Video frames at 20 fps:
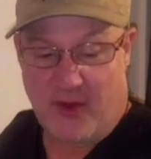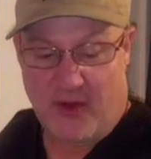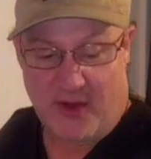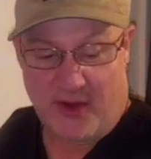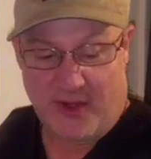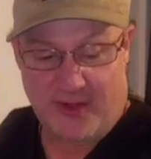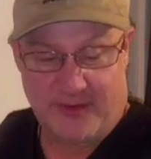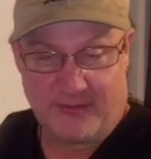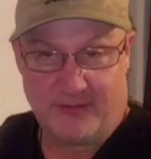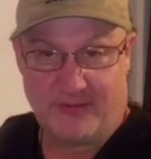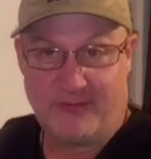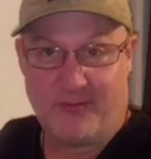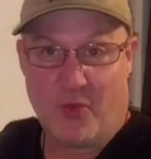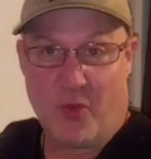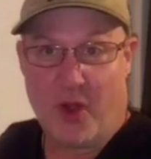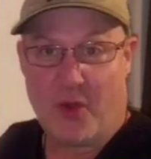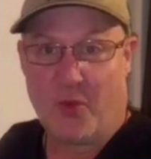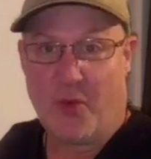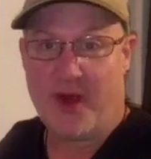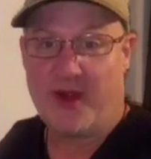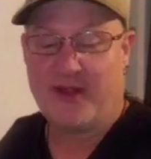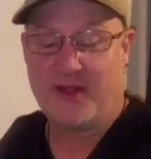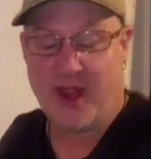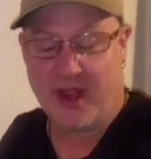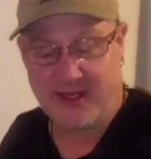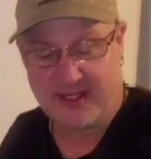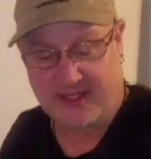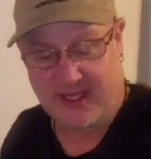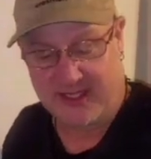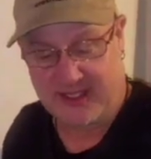on what wind
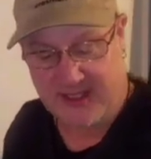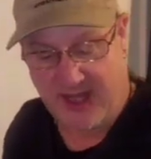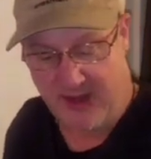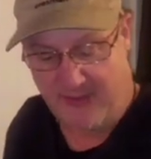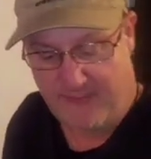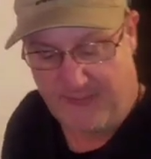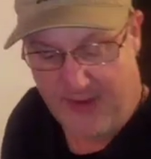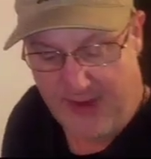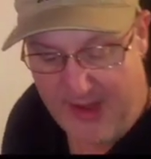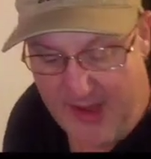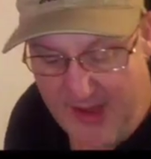does to stuff.